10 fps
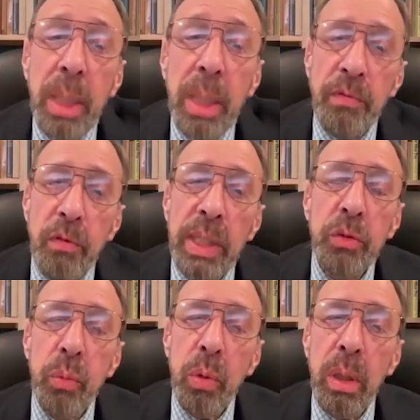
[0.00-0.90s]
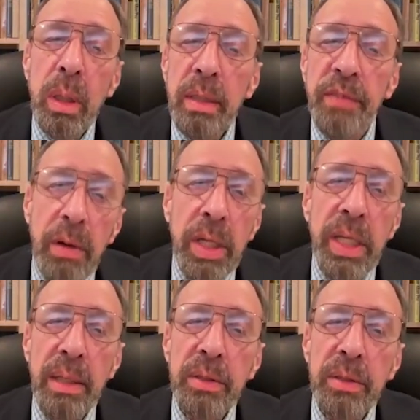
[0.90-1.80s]
some of which were fairy
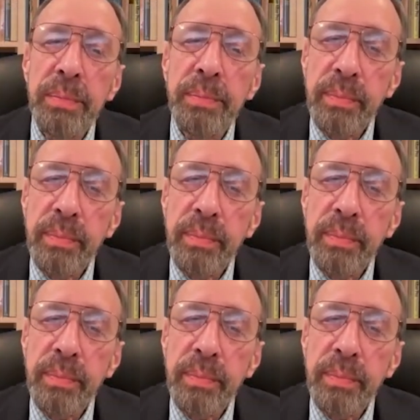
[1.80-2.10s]
tales.